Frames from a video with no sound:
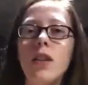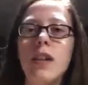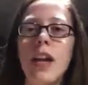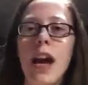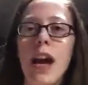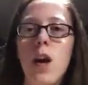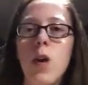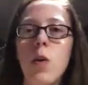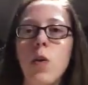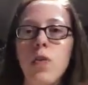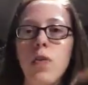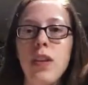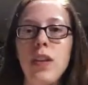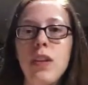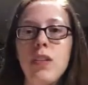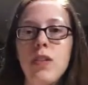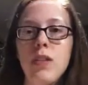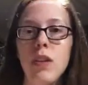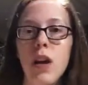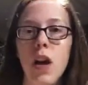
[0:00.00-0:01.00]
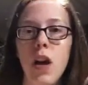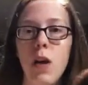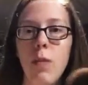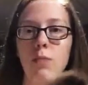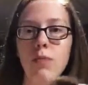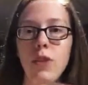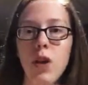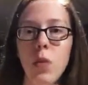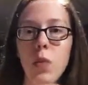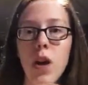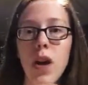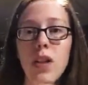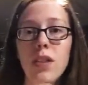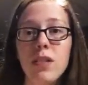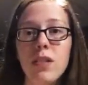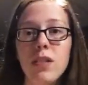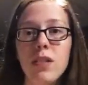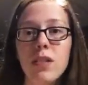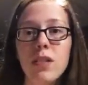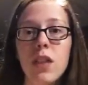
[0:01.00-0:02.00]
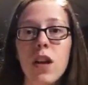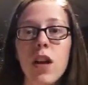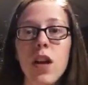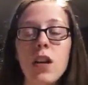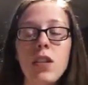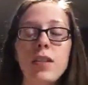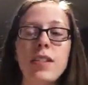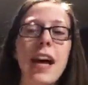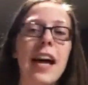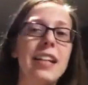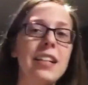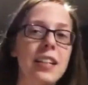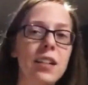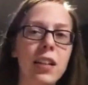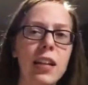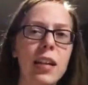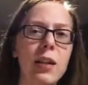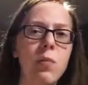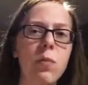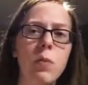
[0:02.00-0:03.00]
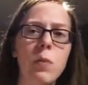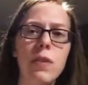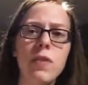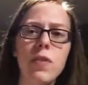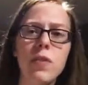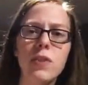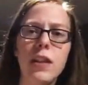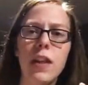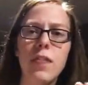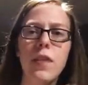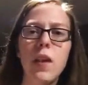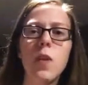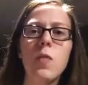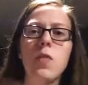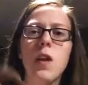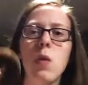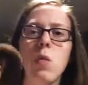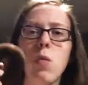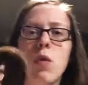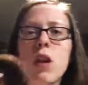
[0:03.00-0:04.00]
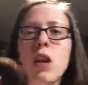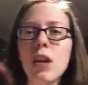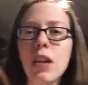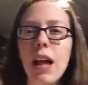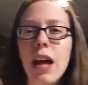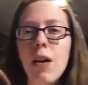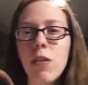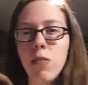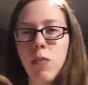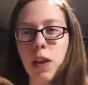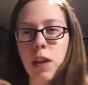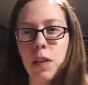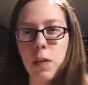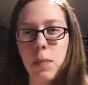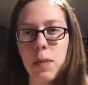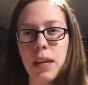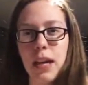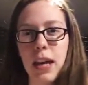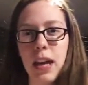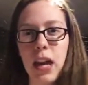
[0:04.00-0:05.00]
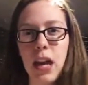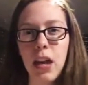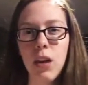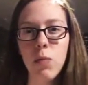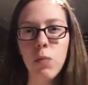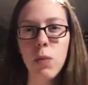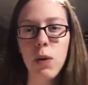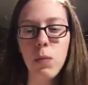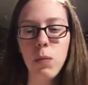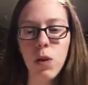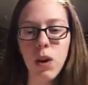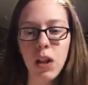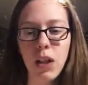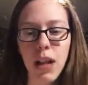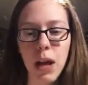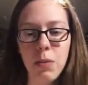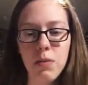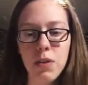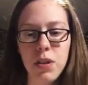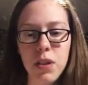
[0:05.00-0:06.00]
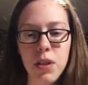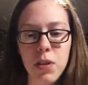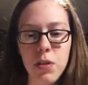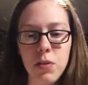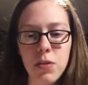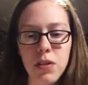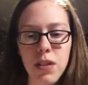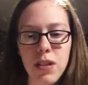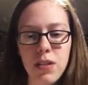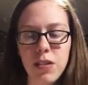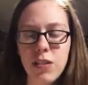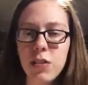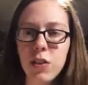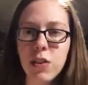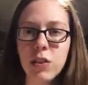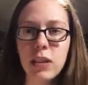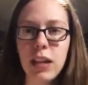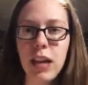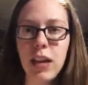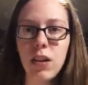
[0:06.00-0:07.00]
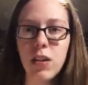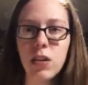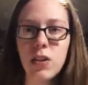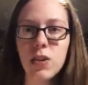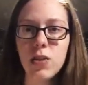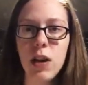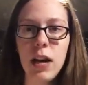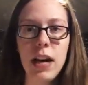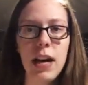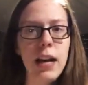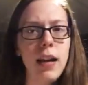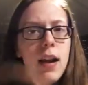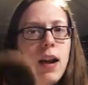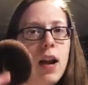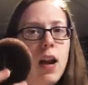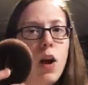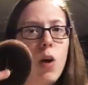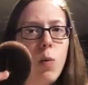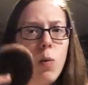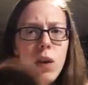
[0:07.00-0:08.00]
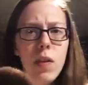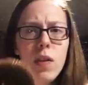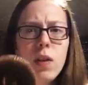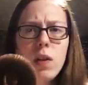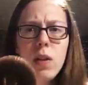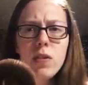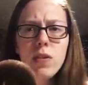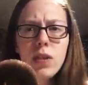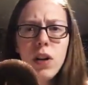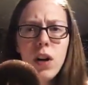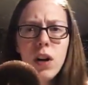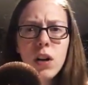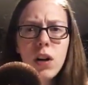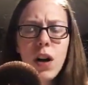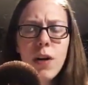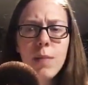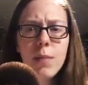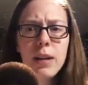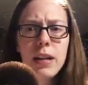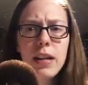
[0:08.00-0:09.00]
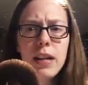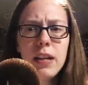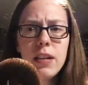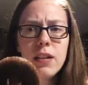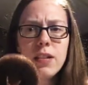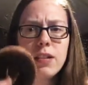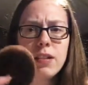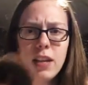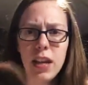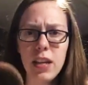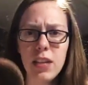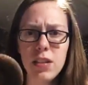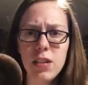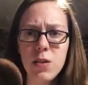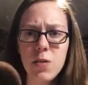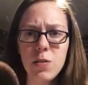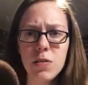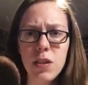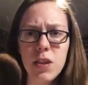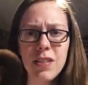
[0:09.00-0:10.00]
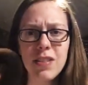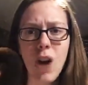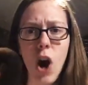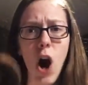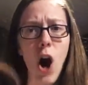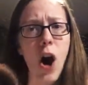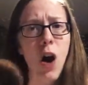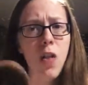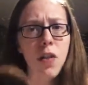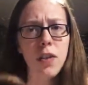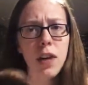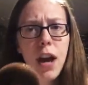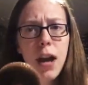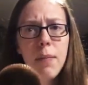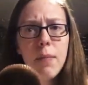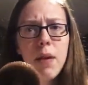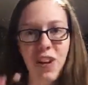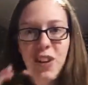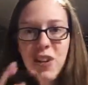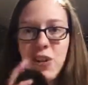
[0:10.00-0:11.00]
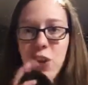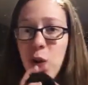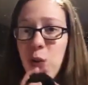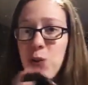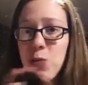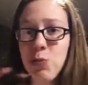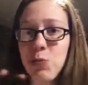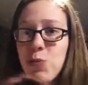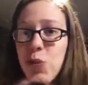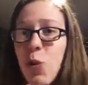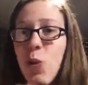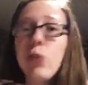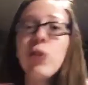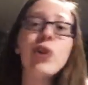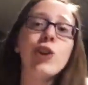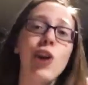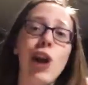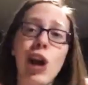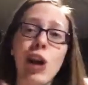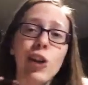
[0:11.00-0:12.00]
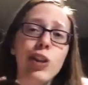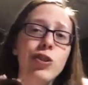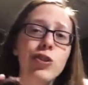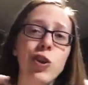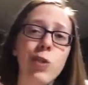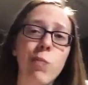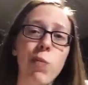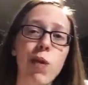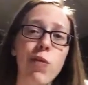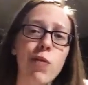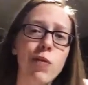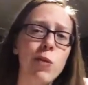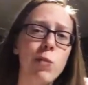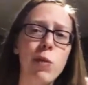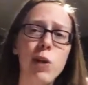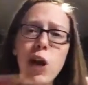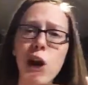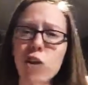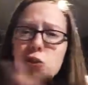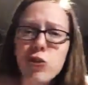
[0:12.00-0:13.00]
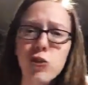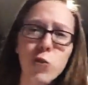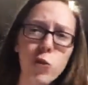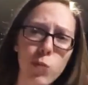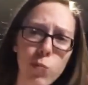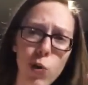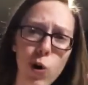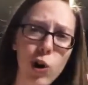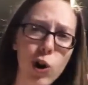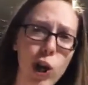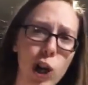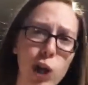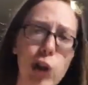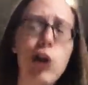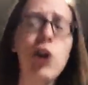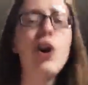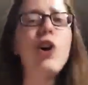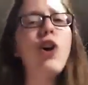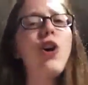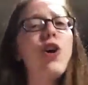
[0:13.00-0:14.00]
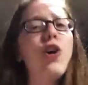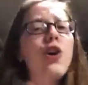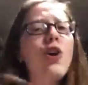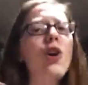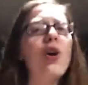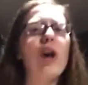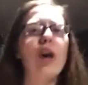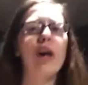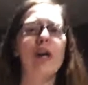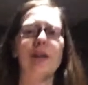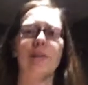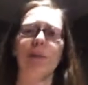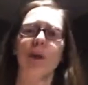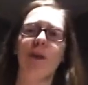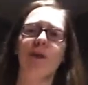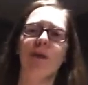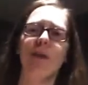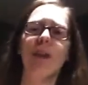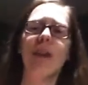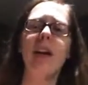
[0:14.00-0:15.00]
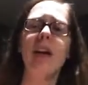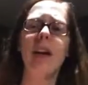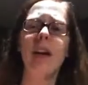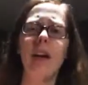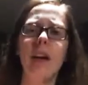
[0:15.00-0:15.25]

Now, these donuts, technically, when we first got there, they weren't allowed in the beginning. We weren't allowed to use these until later in training. One of the girls in our company did use this all the time. She always was told, your hair looks so perfect, oh my gosh, do it more like her, her hair's perfect.